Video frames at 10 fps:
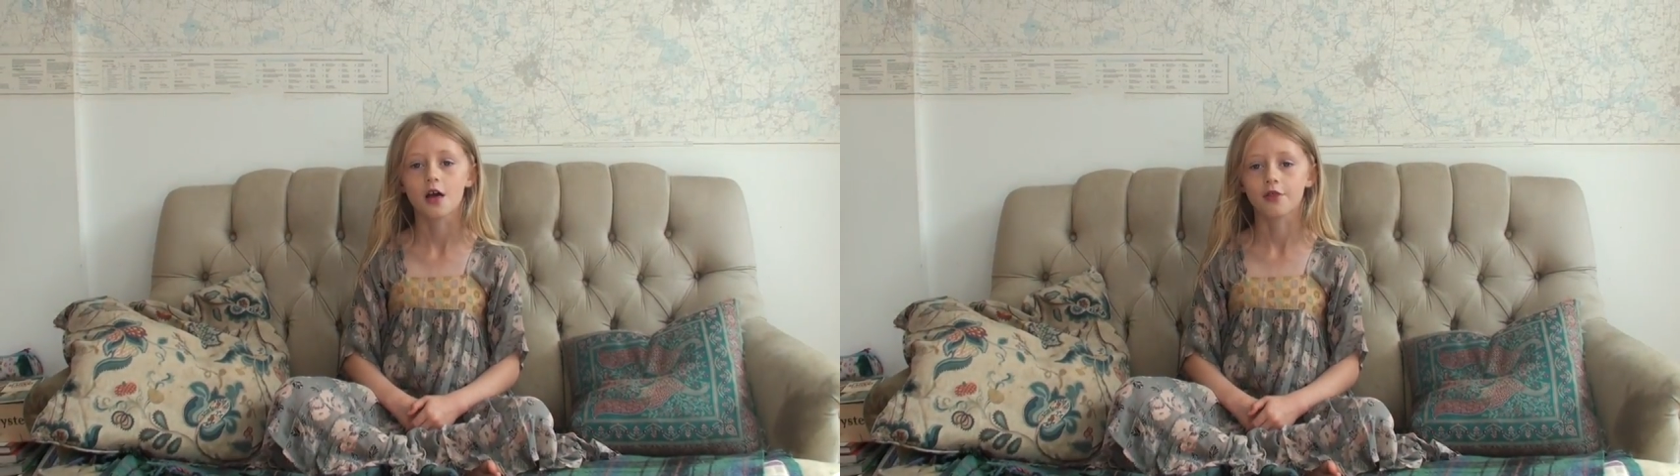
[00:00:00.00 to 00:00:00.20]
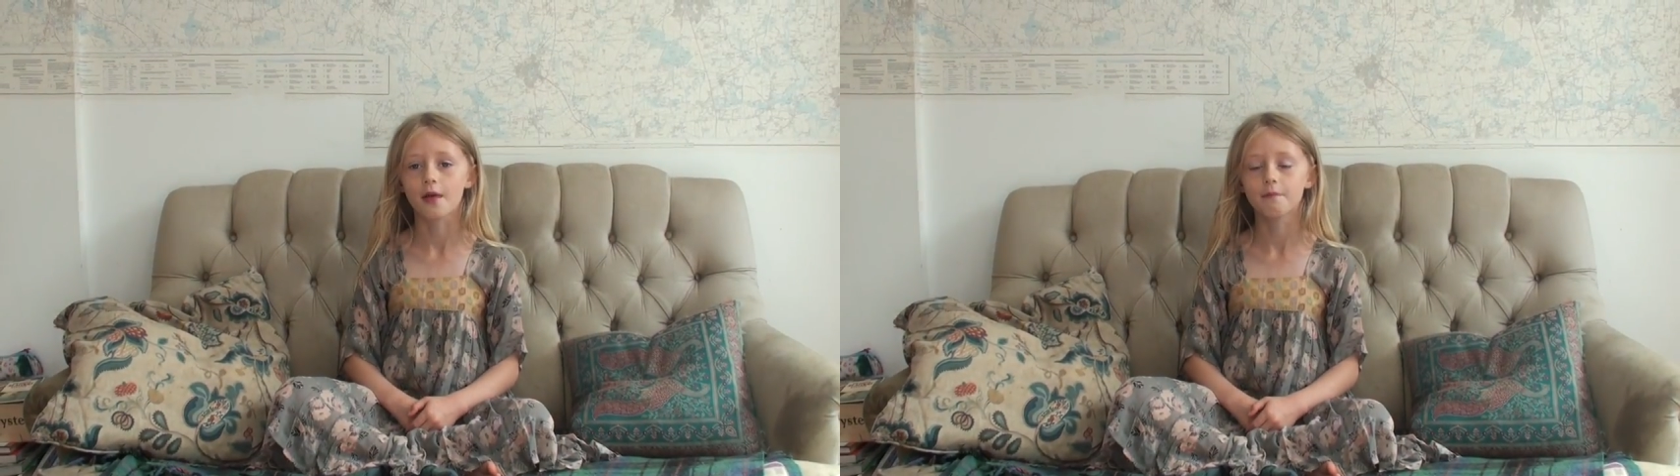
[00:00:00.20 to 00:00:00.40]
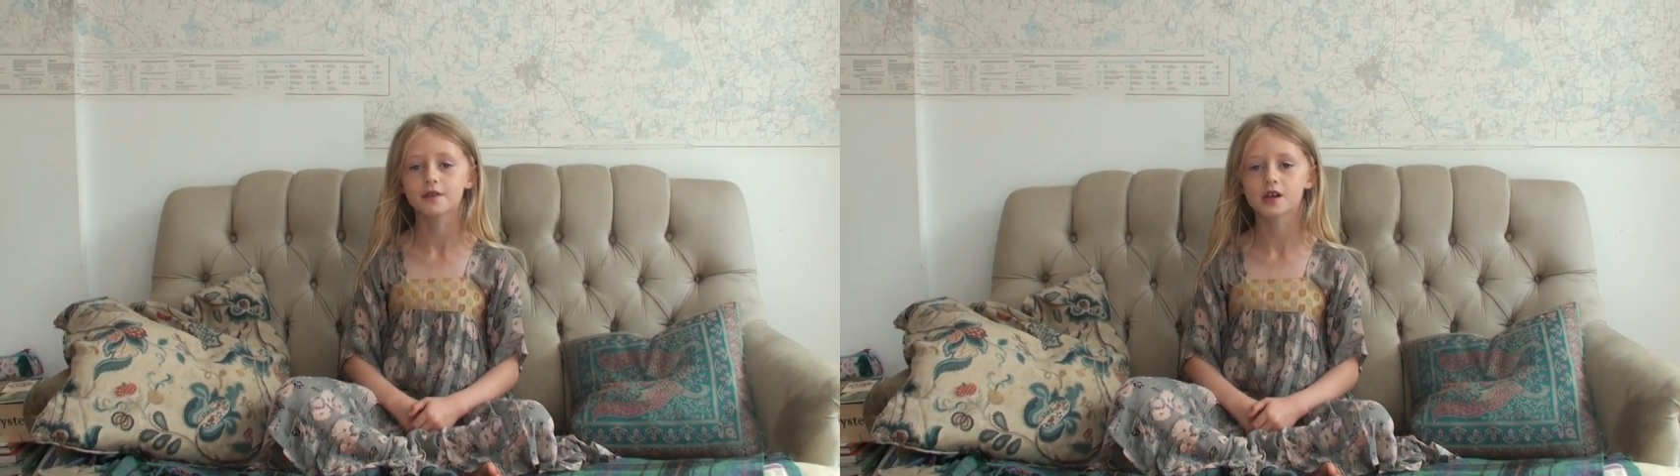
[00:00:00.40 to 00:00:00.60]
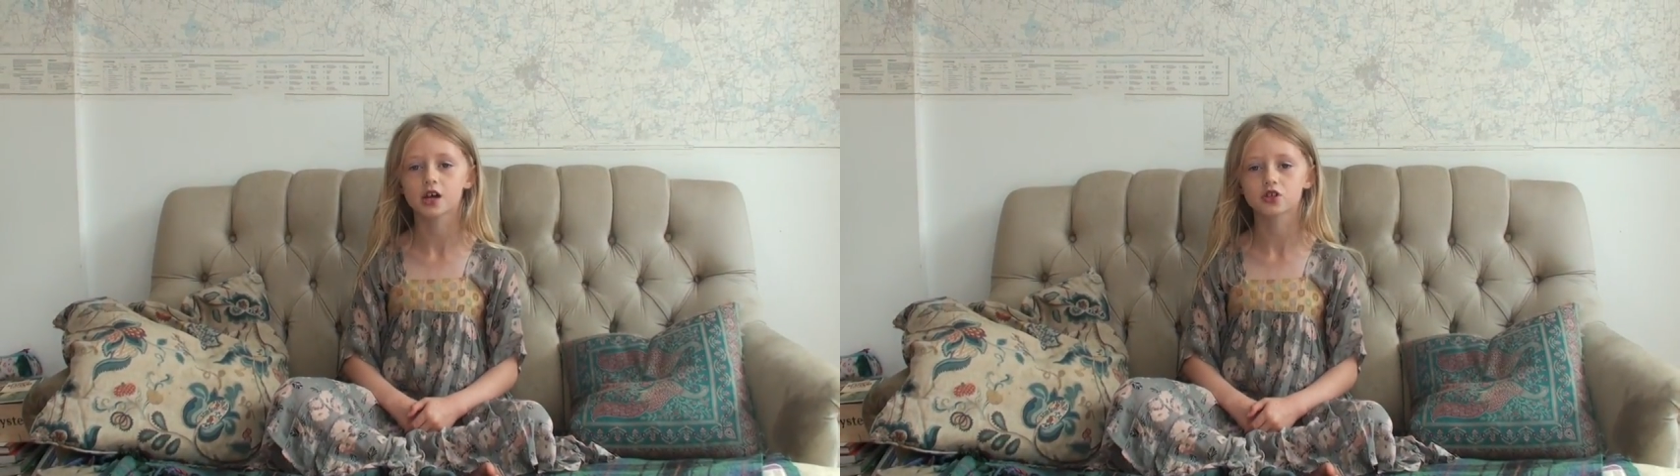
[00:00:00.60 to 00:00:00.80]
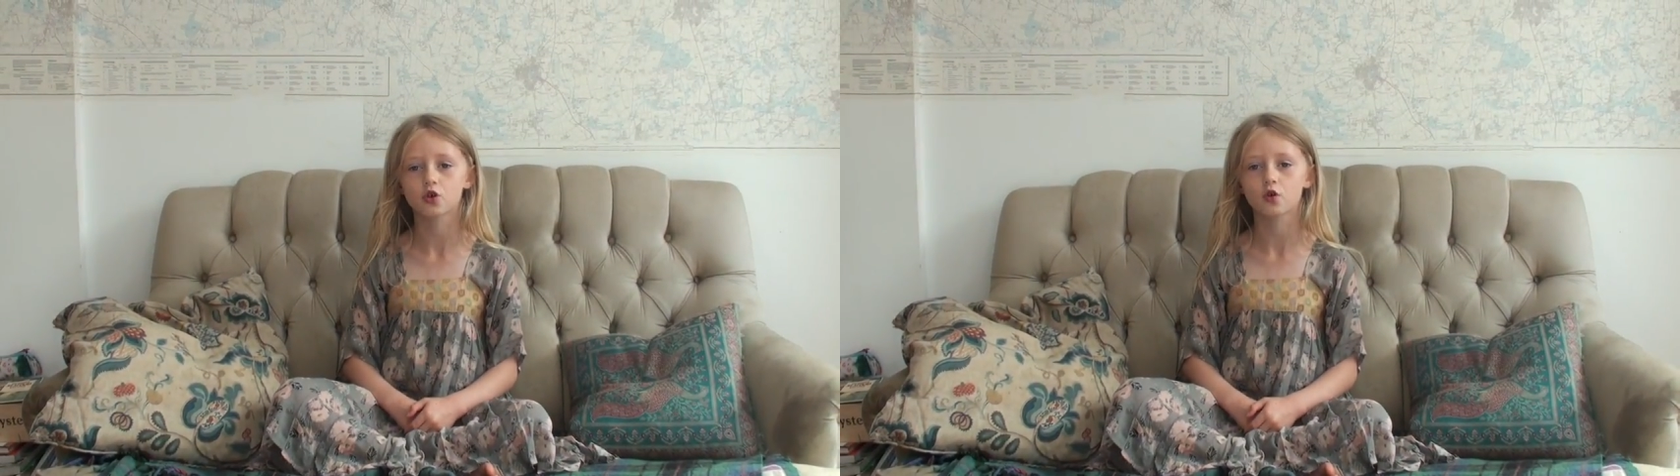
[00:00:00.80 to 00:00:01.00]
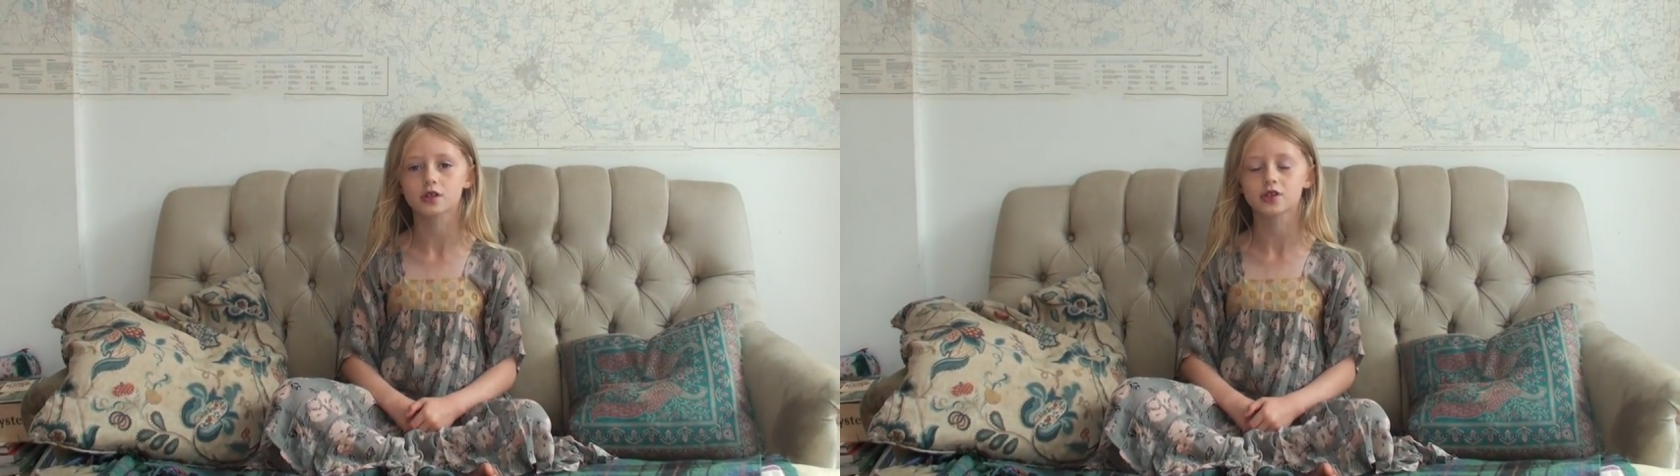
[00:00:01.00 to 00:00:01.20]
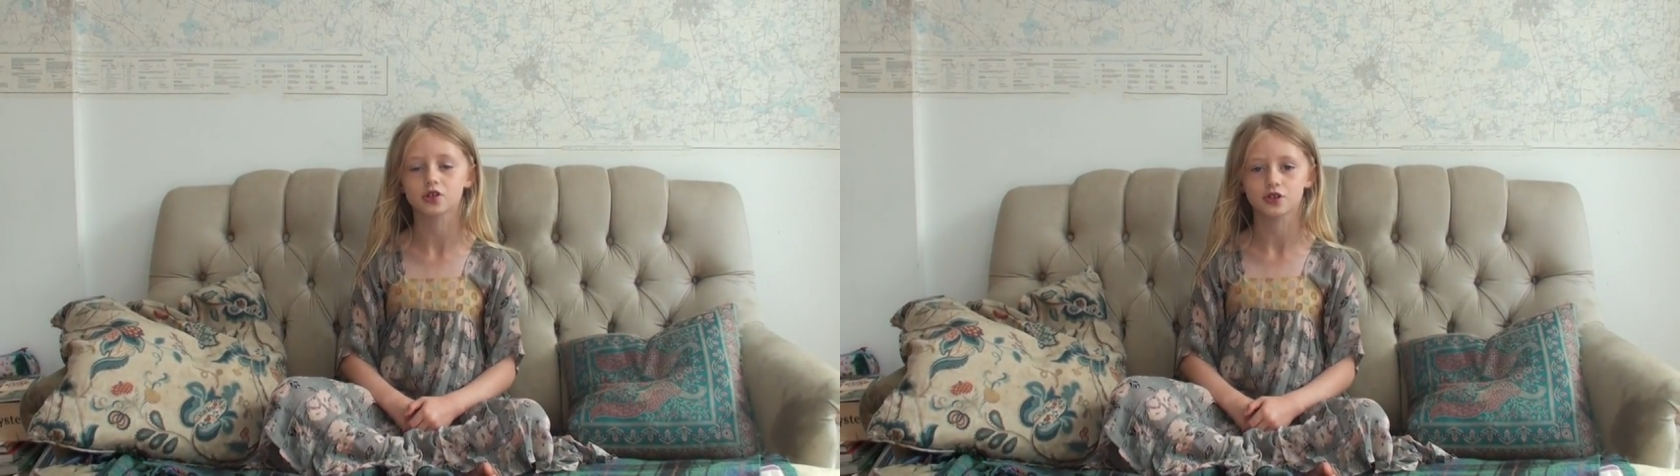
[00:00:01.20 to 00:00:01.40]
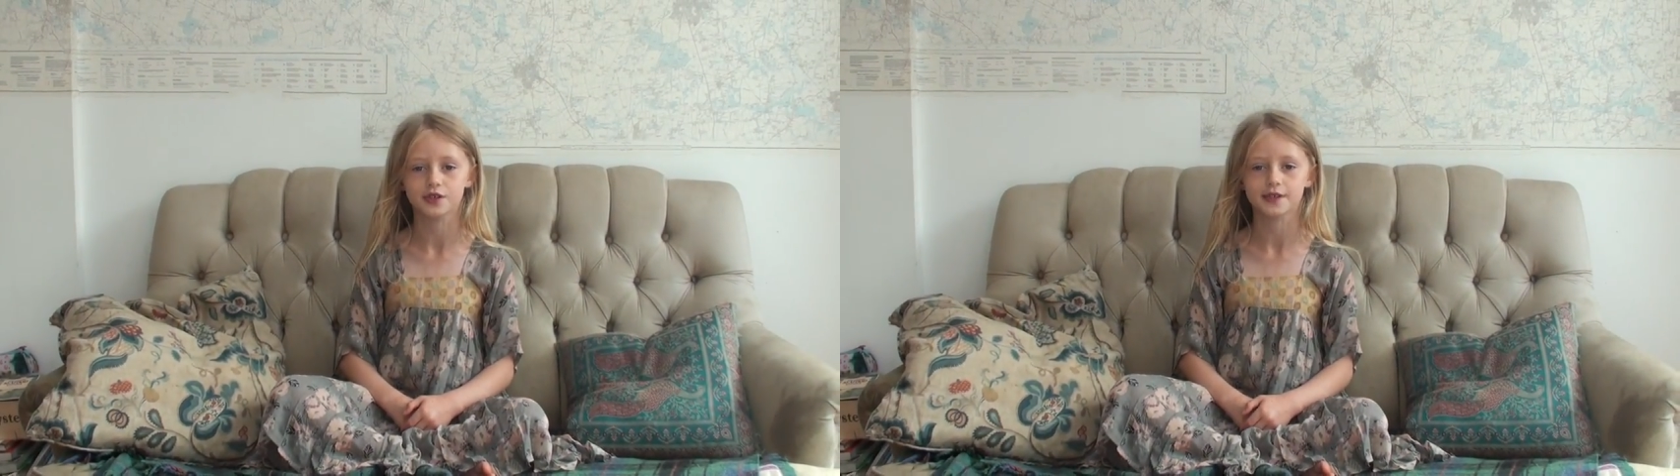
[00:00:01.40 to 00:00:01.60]
Then that ask no
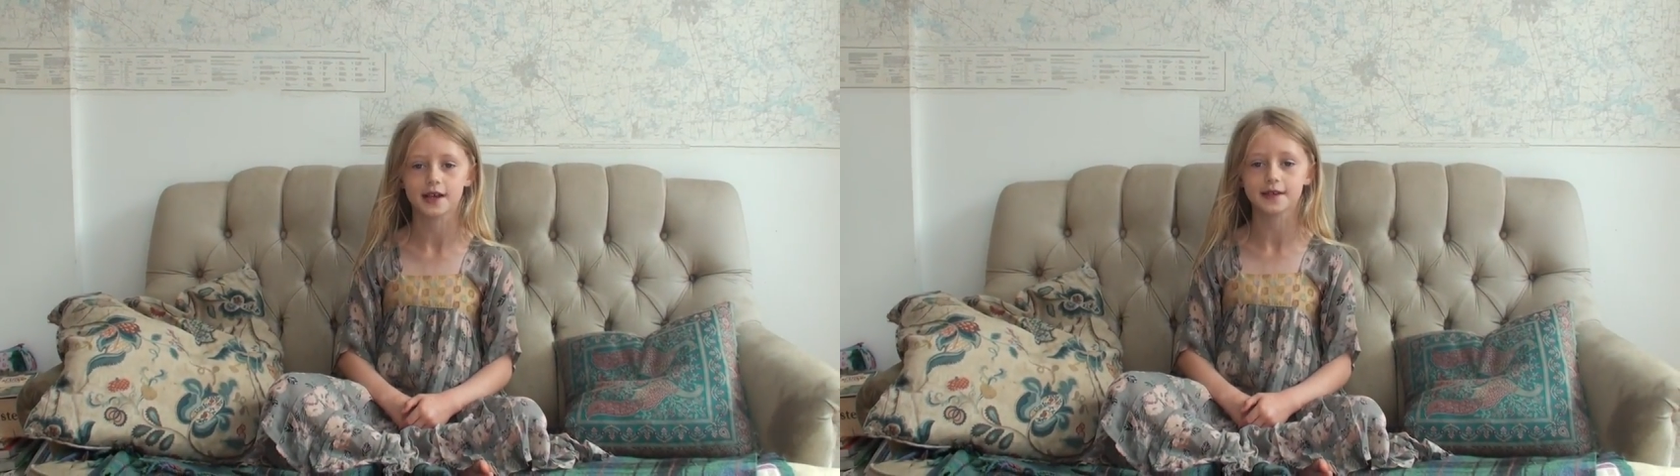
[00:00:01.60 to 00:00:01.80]
questions